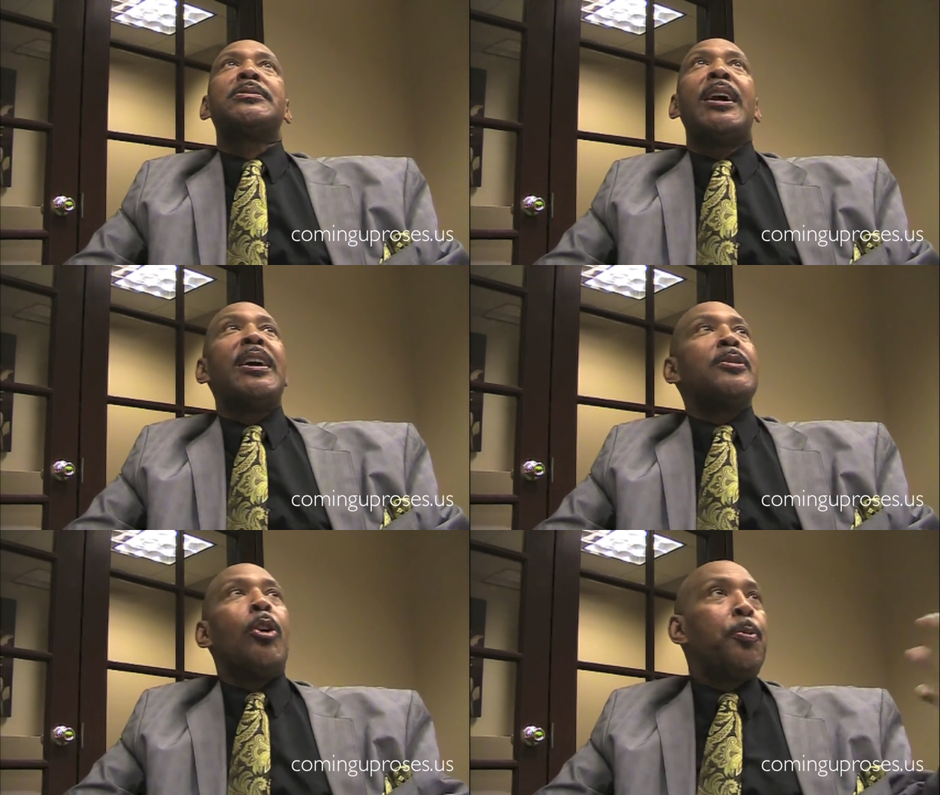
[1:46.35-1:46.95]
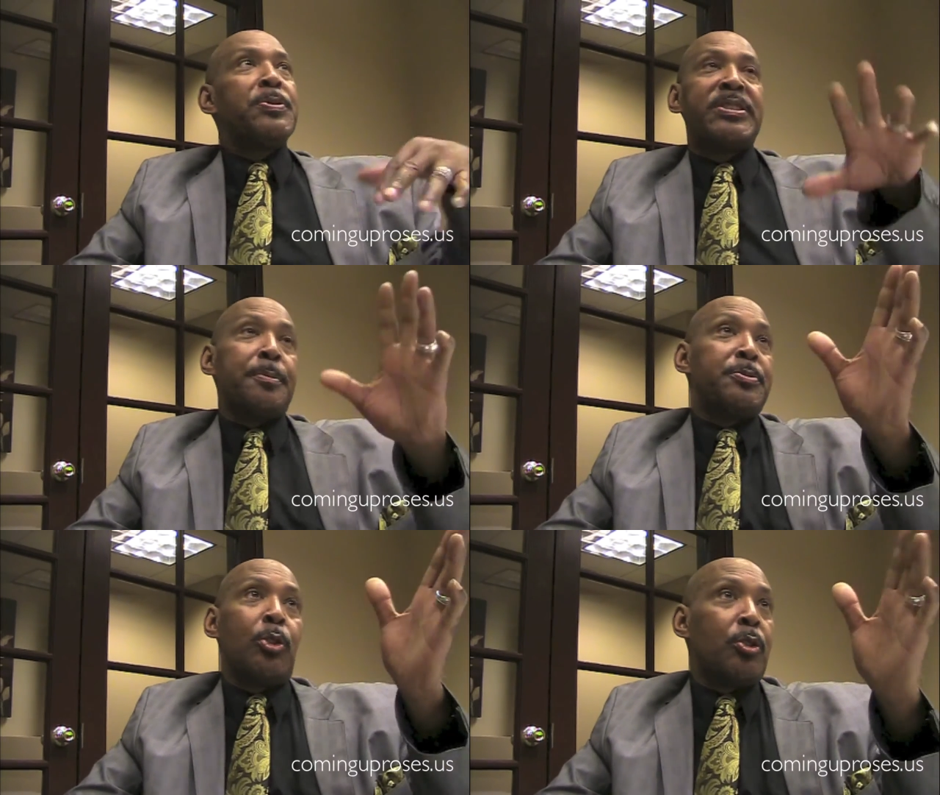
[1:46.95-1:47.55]
God opens
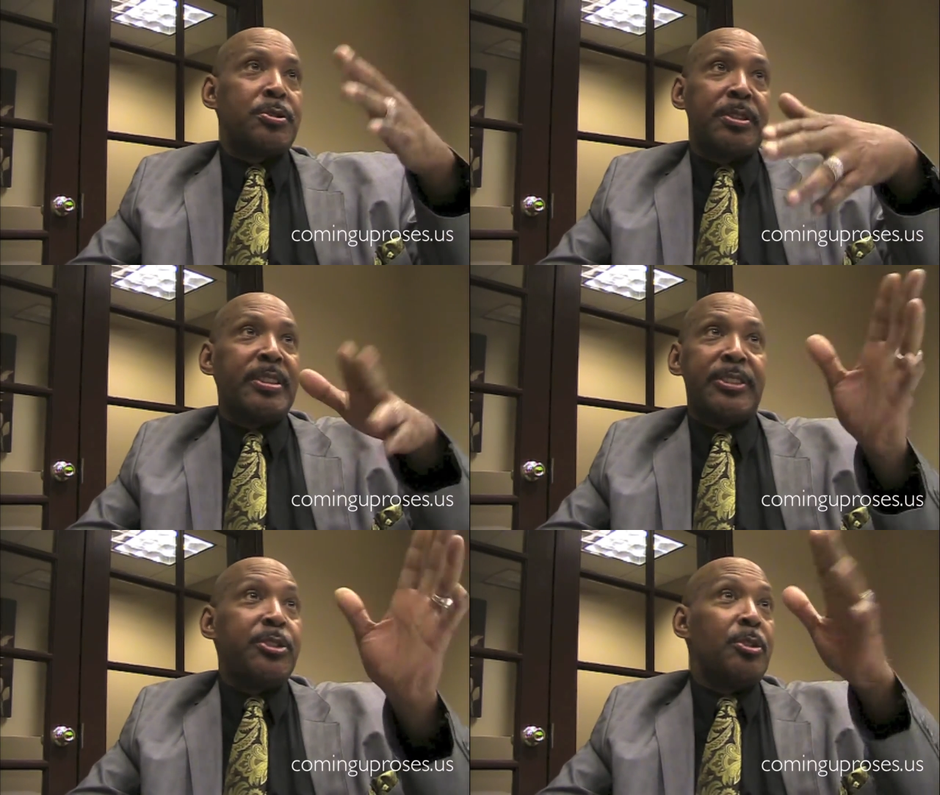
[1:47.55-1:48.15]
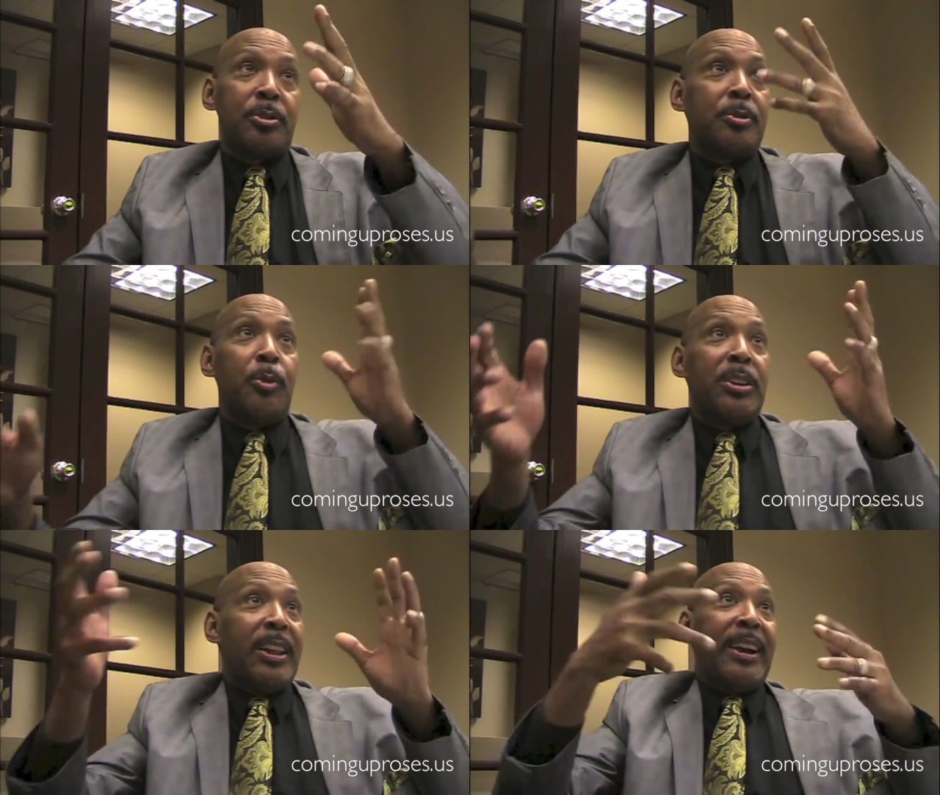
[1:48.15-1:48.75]
up doors that you don't
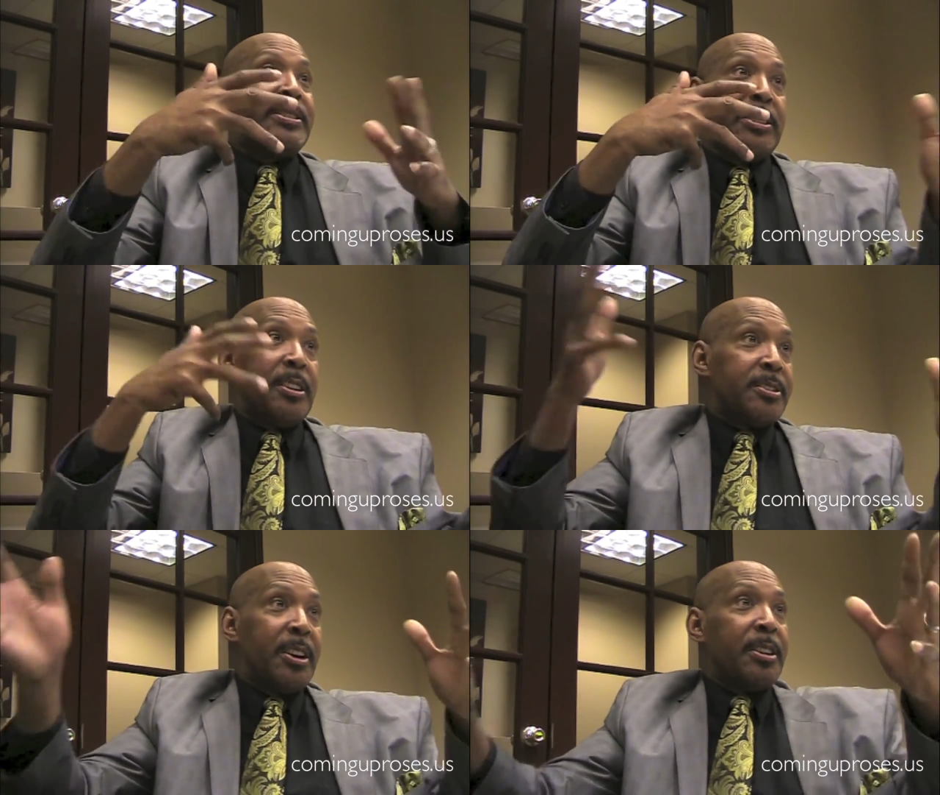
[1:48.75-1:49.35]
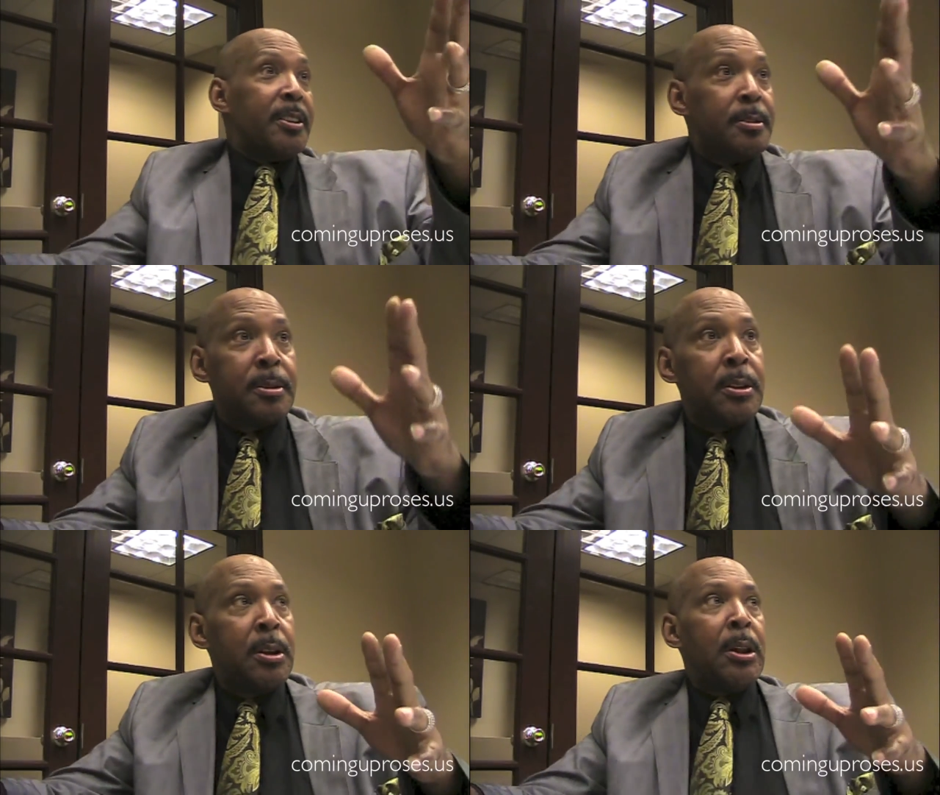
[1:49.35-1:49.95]
realize He done done
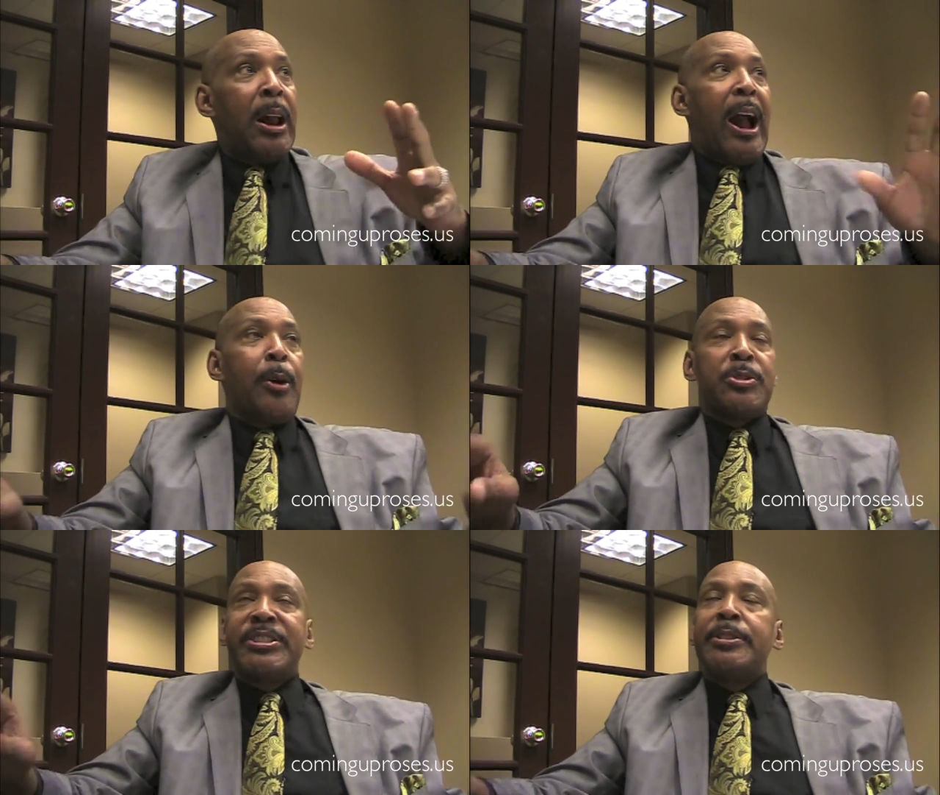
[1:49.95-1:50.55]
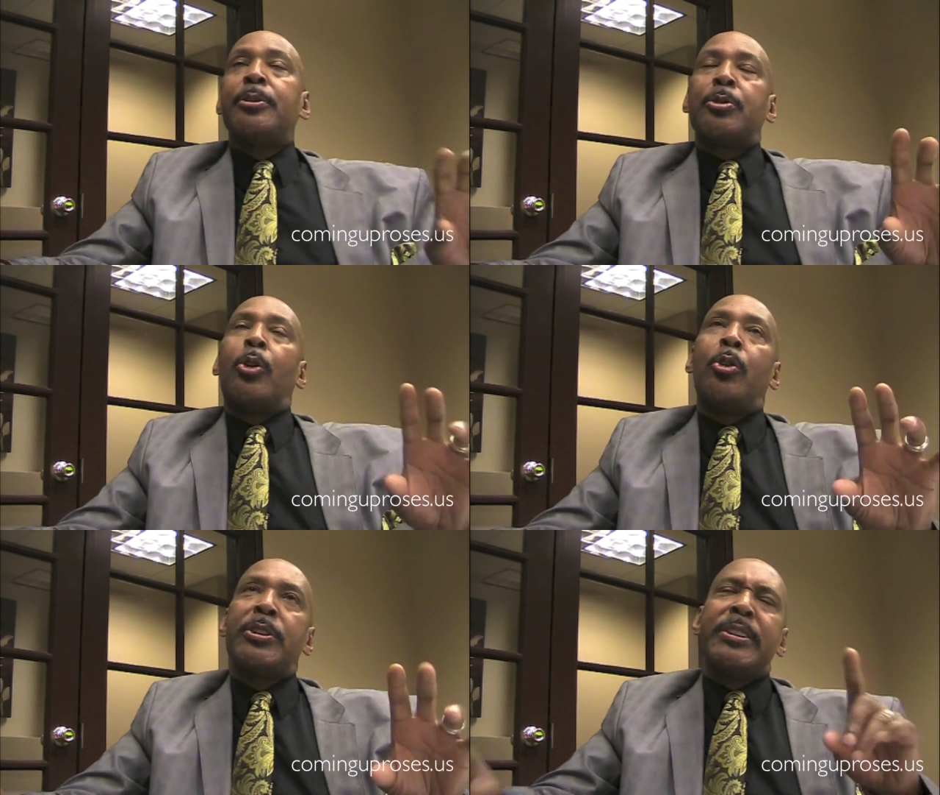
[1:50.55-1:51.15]
it. I was sitting on
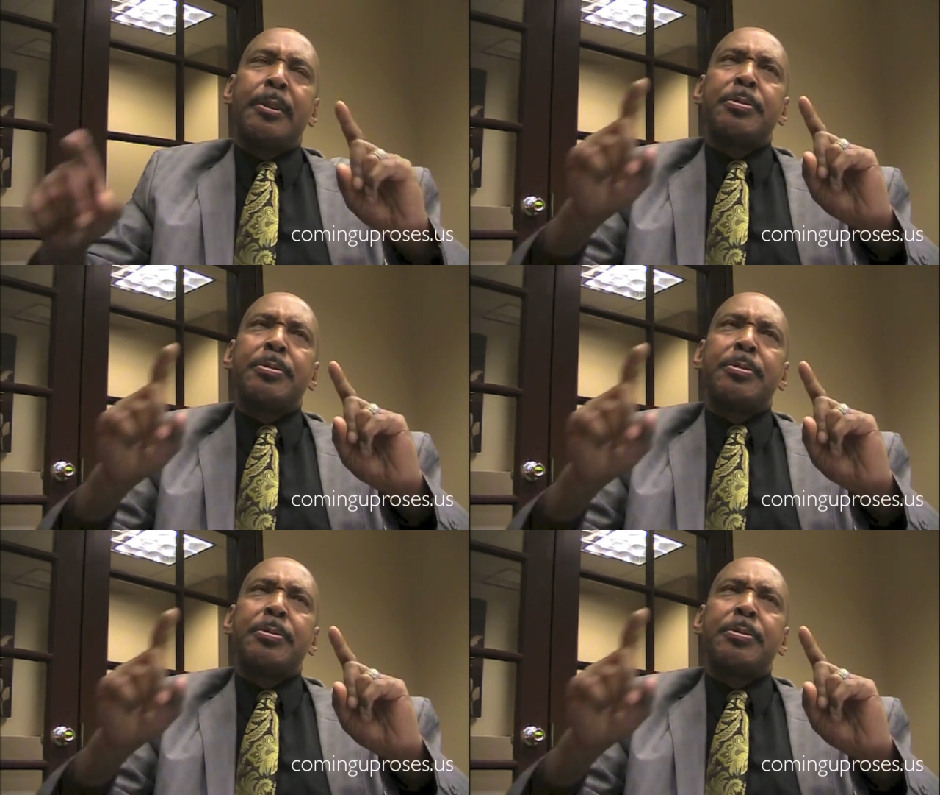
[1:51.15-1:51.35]
the organ.